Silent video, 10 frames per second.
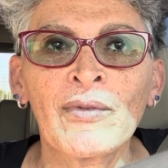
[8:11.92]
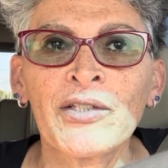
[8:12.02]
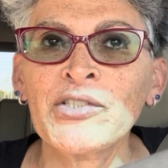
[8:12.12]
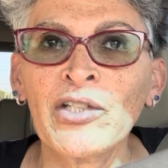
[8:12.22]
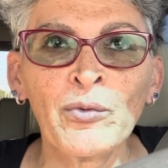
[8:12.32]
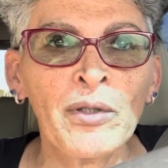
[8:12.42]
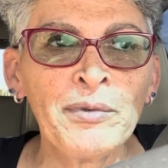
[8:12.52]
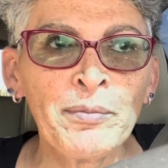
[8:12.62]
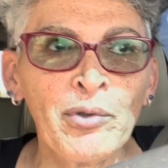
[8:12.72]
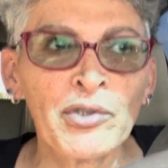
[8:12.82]
She doesn't
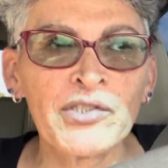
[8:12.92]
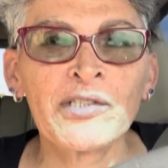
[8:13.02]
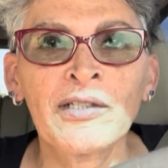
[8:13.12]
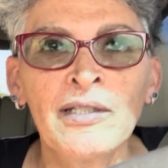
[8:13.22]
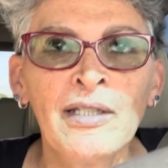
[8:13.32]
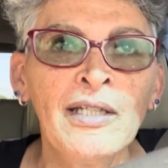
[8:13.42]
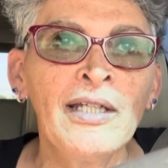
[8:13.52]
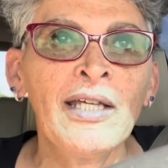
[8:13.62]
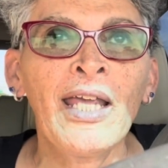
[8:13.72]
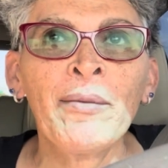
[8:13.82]
want to be pushed.
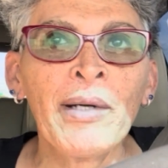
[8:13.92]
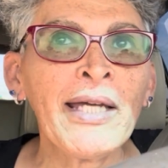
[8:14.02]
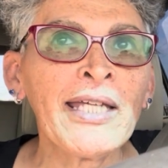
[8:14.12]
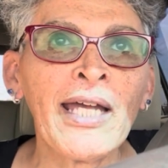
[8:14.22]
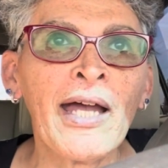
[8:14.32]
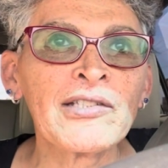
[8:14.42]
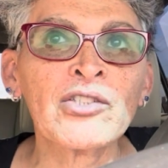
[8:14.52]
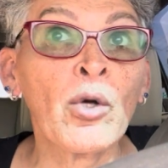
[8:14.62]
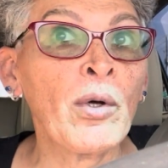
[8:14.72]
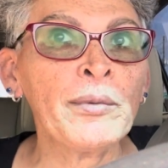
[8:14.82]
And my cats
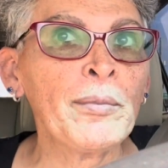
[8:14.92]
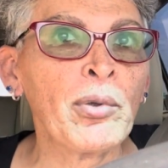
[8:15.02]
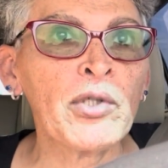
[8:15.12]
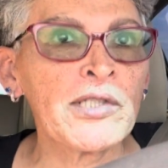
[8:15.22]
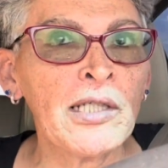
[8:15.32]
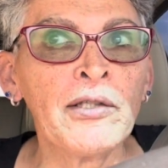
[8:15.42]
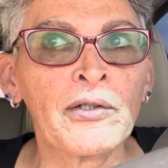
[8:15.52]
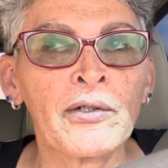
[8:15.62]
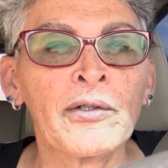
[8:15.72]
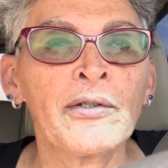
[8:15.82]
don't want to be pushed
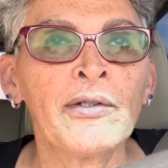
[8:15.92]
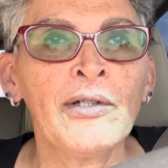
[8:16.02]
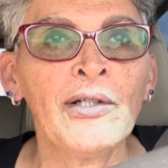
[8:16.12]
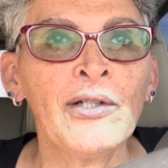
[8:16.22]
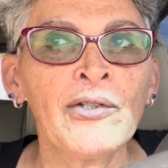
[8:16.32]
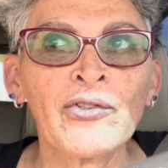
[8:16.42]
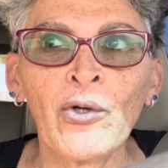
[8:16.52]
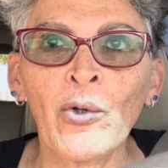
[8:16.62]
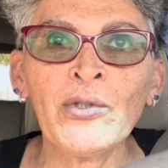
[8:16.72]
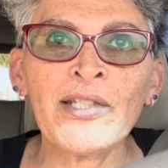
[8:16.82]
either.
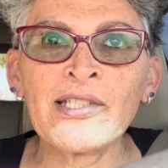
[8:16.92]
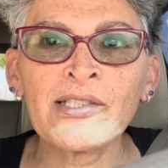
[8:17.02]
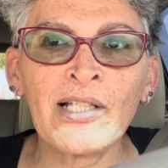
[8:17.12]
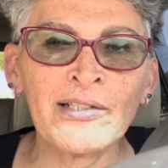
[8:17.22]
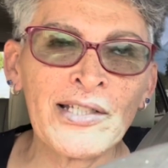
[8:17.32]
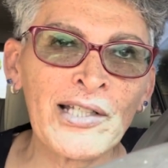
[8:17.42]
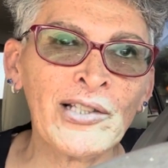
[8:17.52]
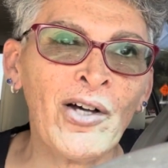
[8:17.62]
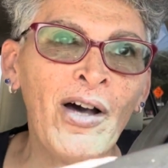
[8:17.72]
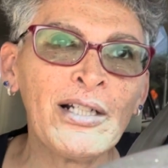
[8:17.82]
So there's a
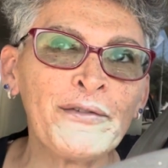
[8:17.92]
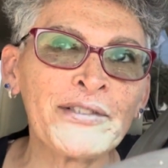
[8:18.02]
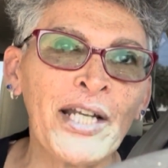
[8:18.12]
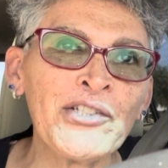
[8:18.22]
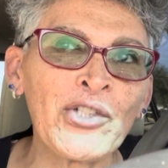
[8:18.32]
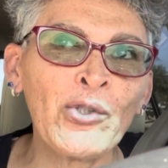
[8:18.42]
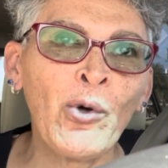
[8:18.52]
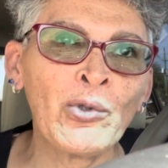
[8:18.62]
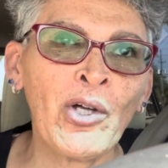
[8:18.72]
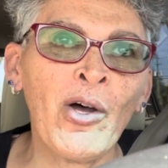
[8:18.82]
lot of tension
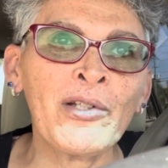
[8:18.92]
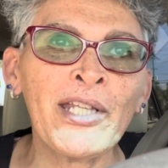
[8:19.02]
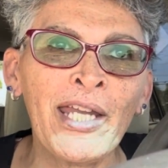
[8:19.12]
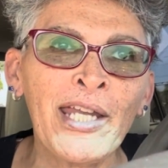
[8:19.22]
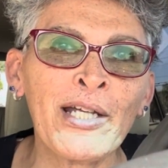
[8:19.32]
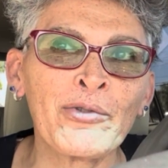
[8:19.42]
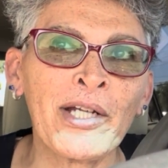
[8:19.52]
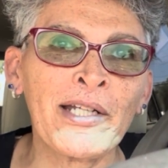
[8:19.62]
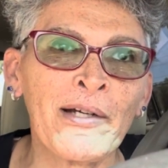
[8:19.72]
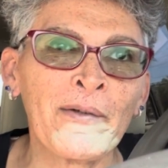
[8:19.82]
going on in the air
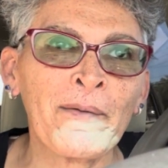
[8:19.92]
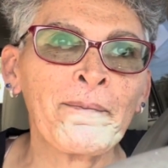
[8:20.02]
right now.